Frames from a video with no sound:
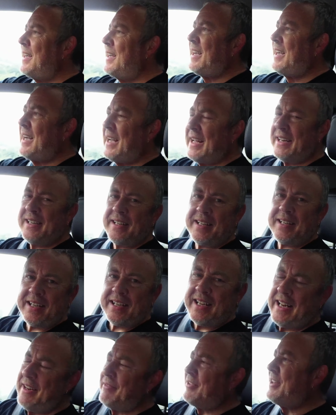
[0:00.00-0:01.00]
And
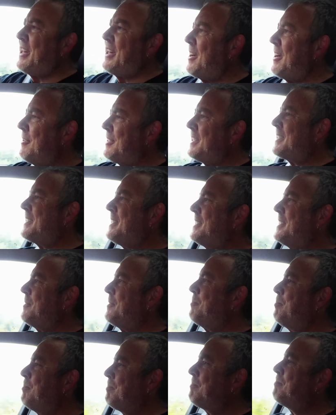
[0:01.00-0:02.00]
even though this is
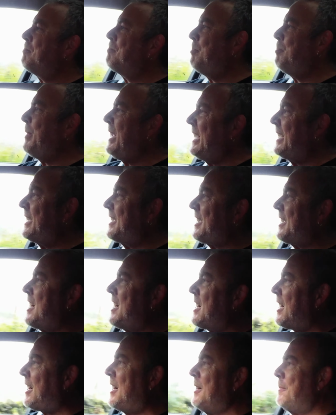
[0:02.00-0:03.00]
a big
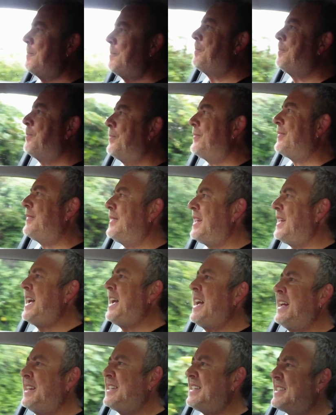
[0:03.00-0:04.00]
car
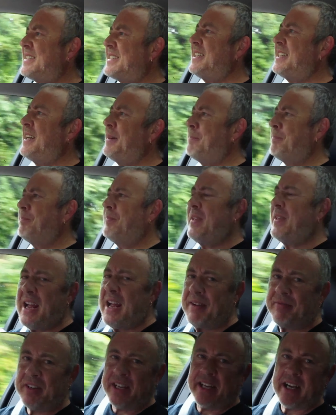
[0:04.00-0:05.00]
and it's a
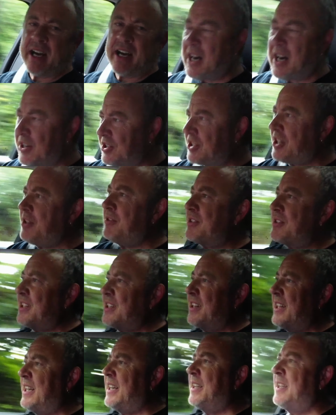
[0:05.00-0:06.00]
heavy car due to
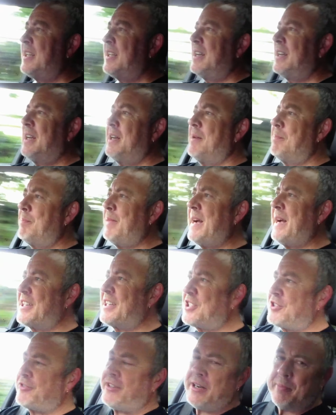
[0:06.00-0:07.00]
the
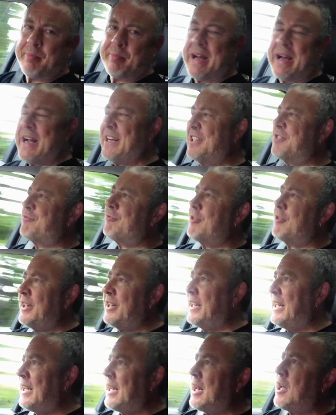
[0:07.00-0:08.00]
battery packs running
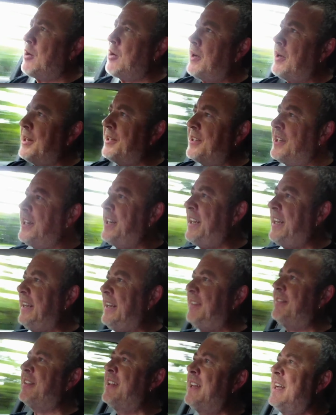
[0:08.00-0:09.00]
low underneath,
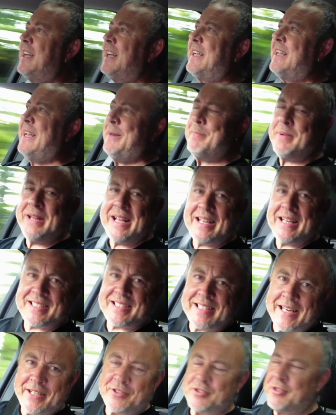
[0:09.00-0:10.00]
keeping that
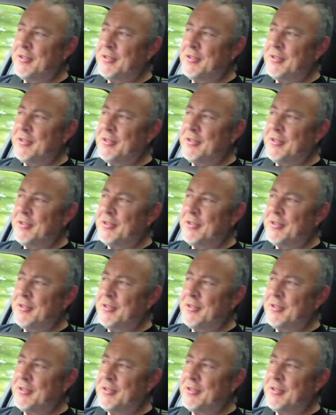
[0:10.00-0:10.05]
centre of